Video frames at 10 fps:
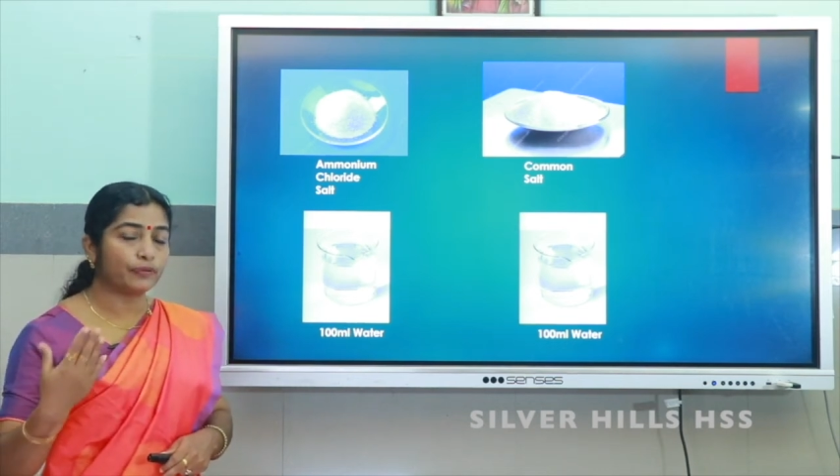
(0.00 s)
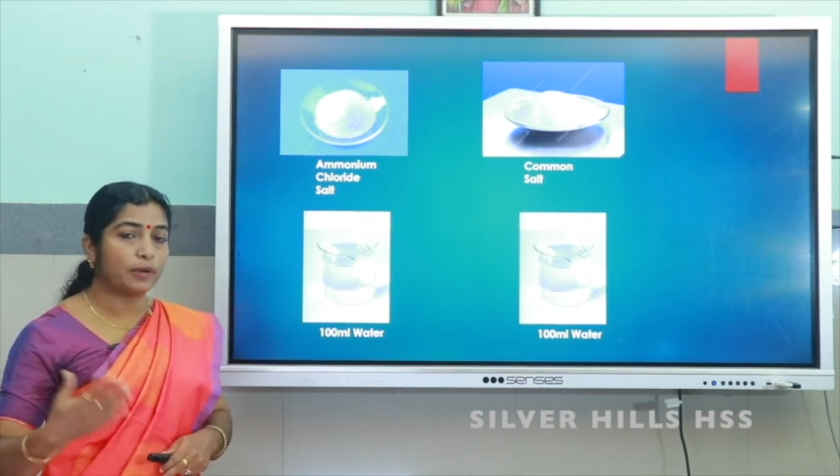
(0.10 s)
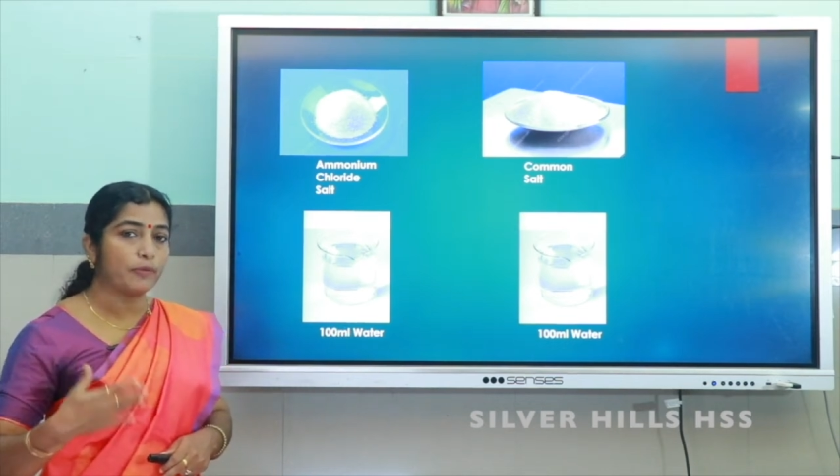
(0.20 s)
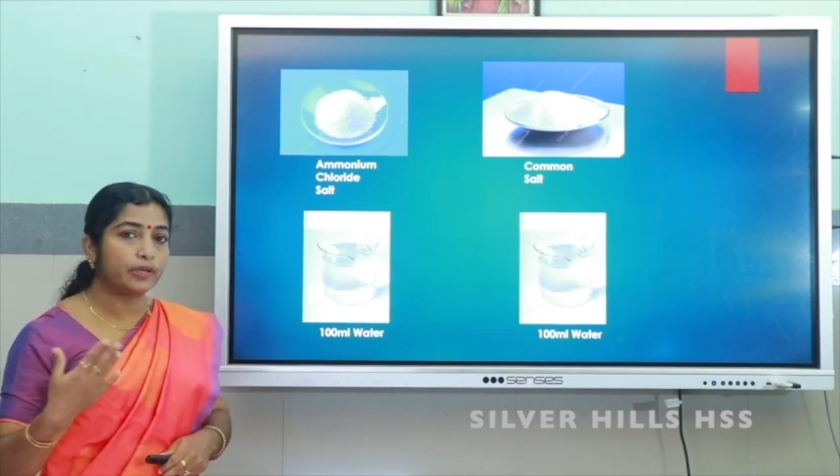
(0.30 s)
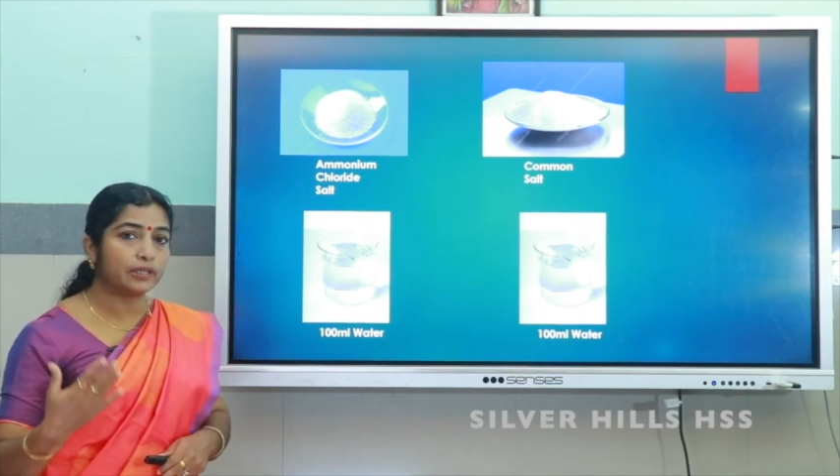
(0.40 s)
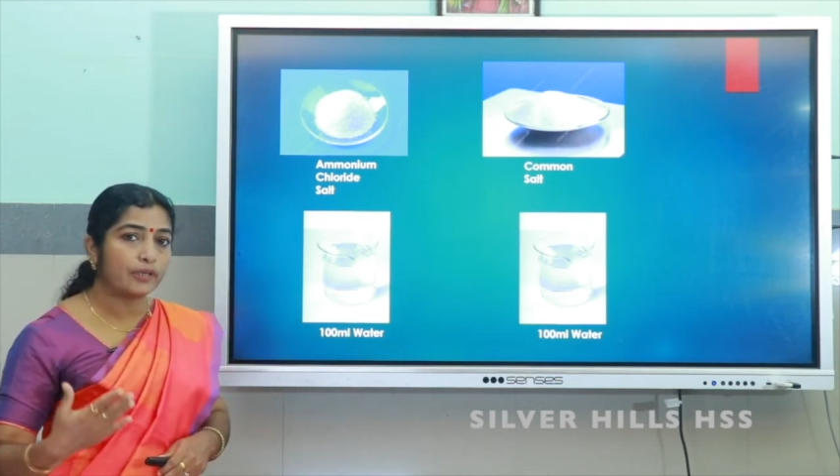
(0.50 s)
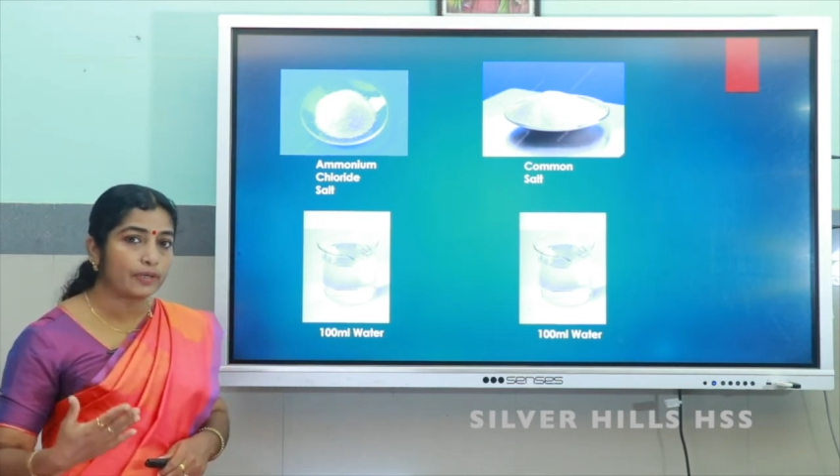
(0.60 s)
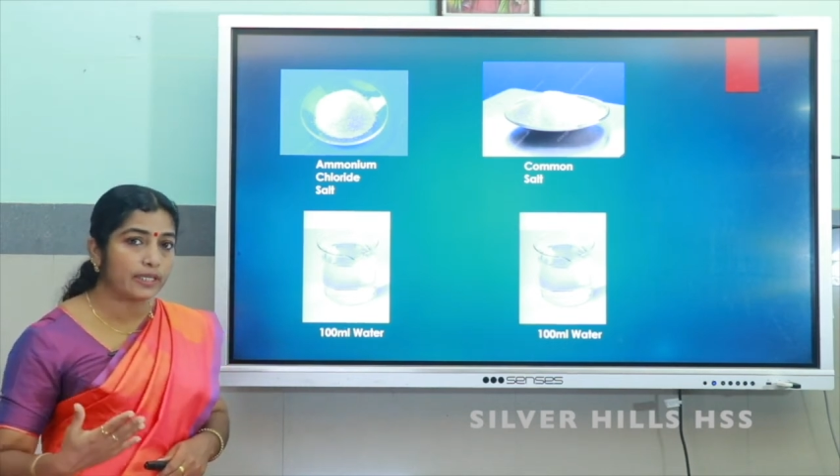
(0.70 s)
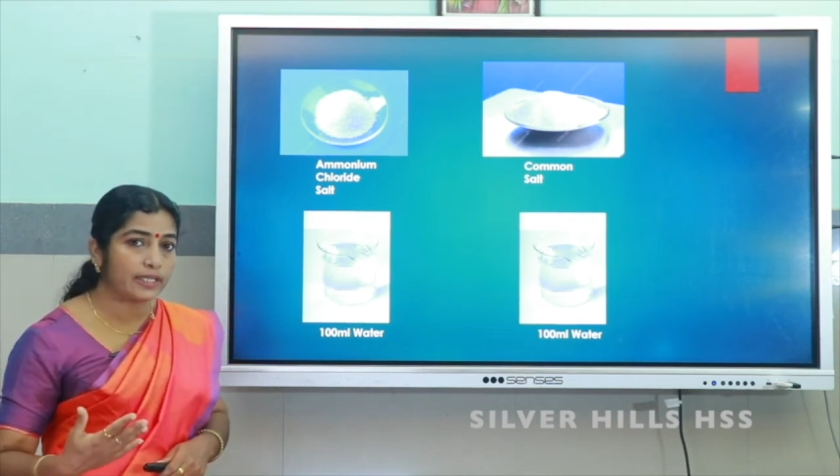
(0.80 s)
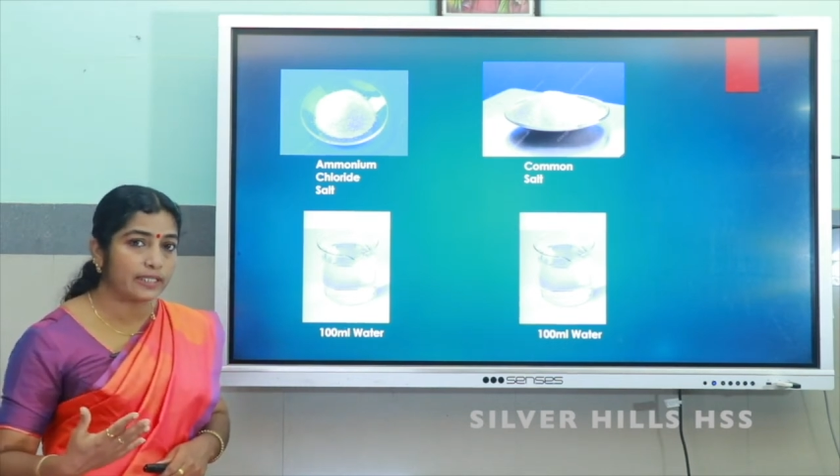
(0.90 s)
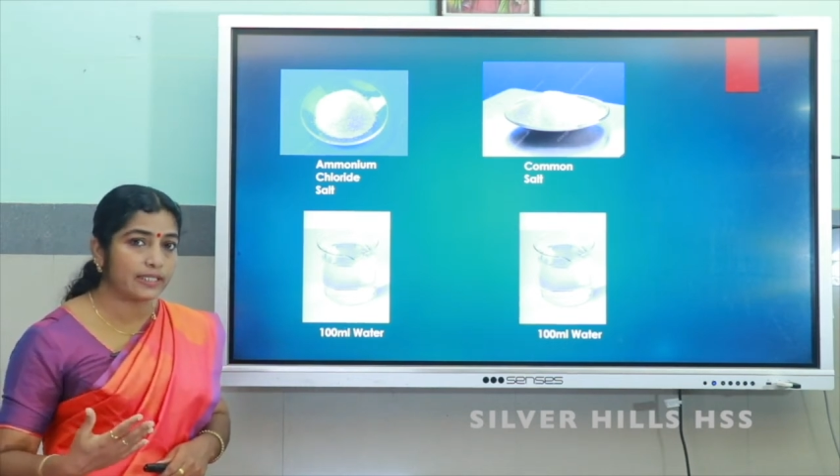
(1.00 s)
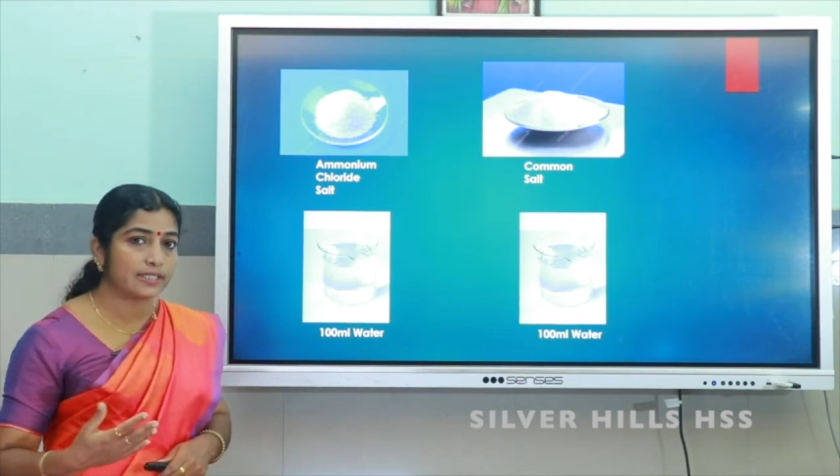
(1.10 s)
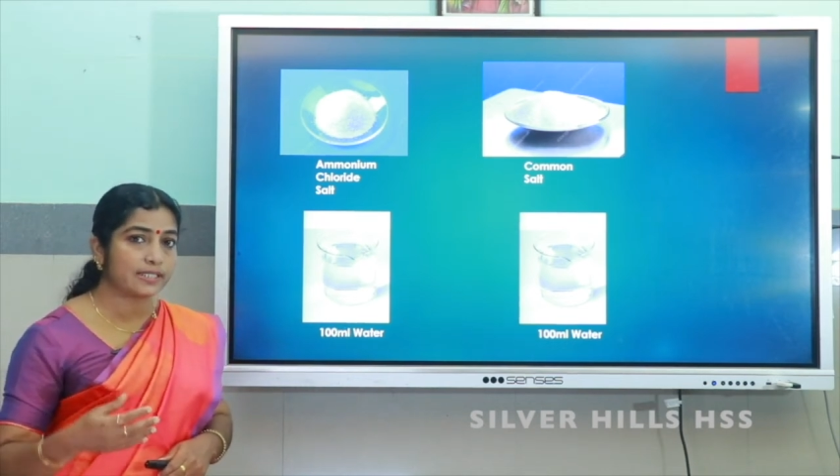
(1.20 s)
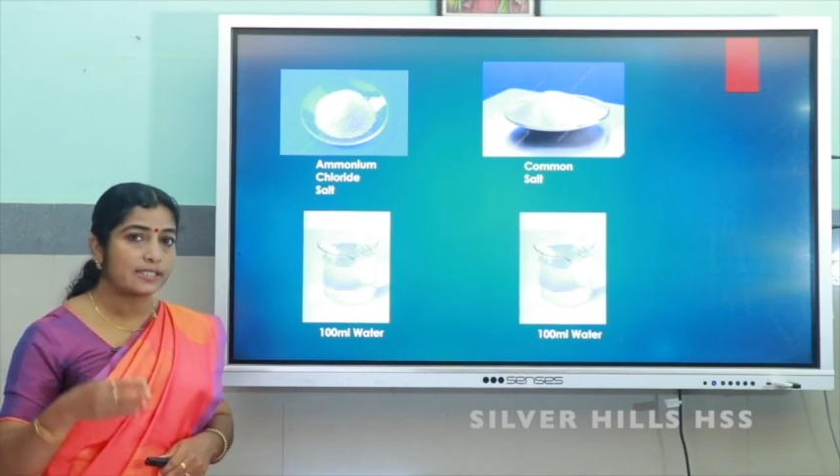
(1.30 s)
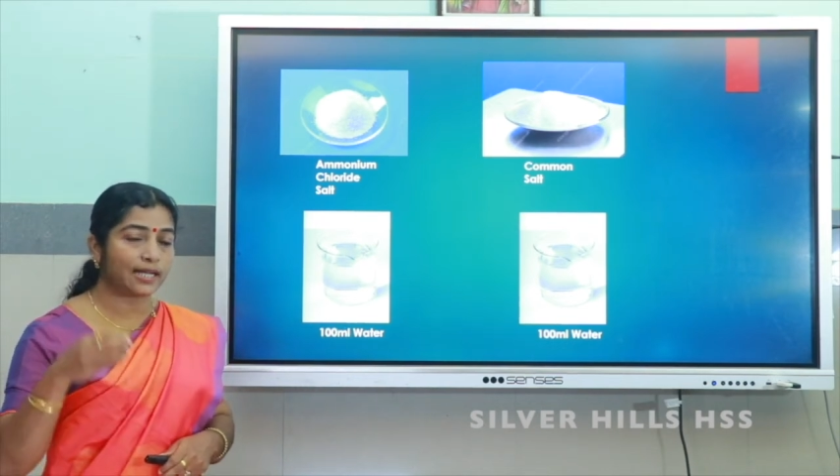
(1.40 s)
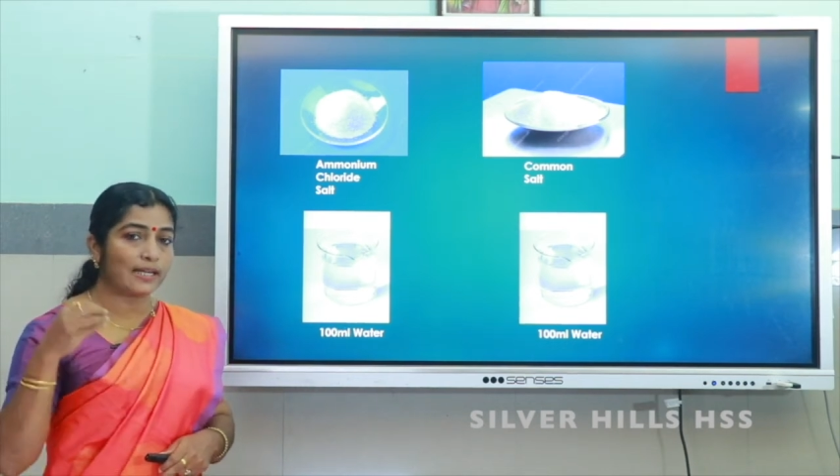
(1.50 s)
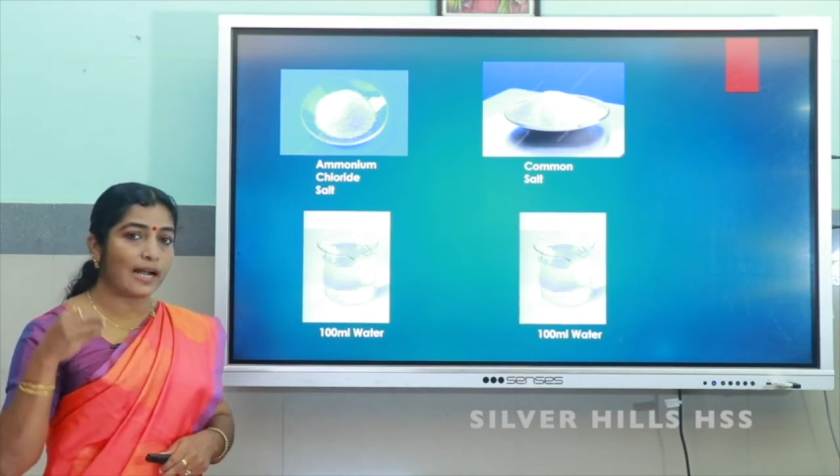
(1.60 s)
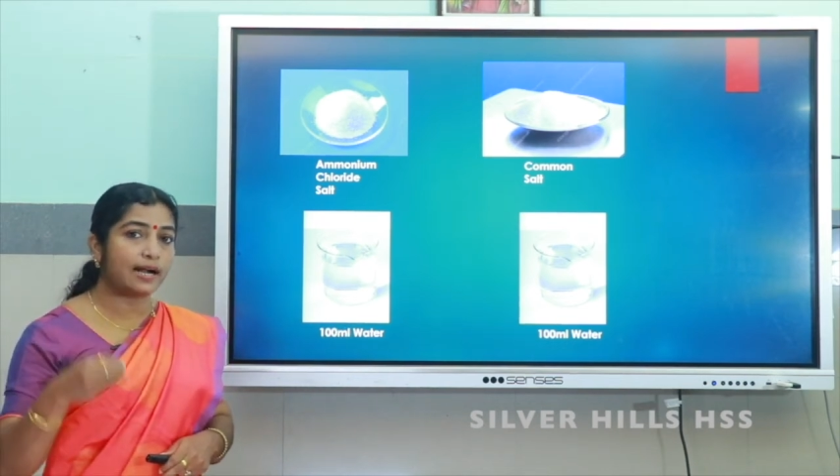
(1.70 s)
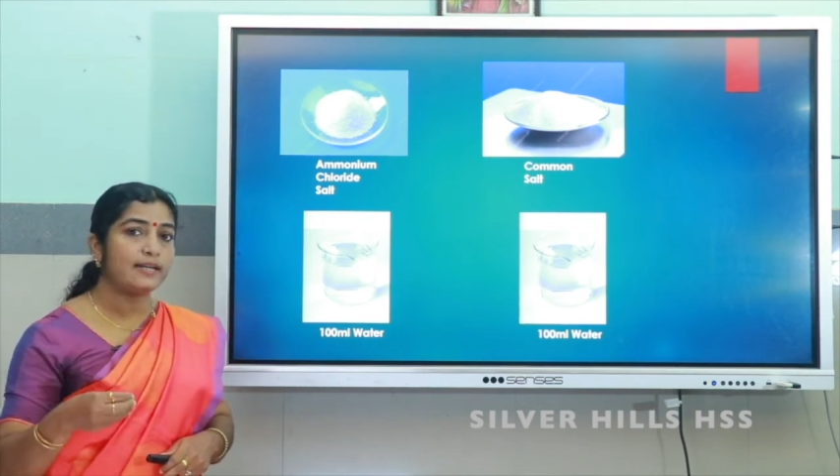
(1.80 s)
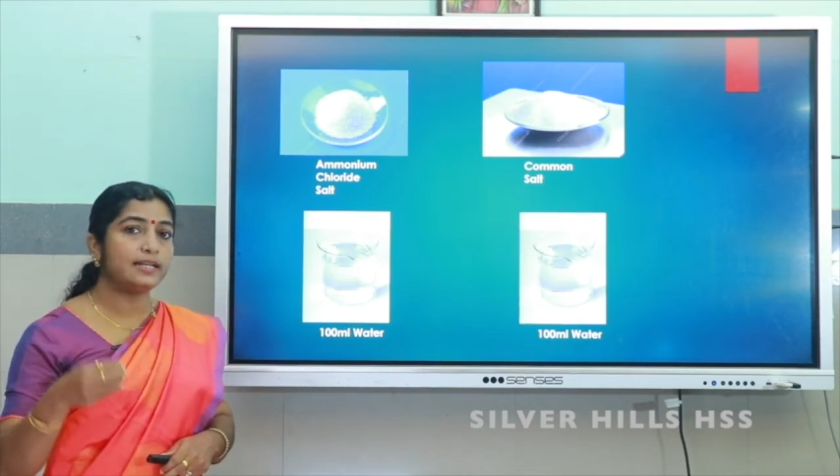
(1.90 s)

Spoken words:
ammonium chloride increases, and add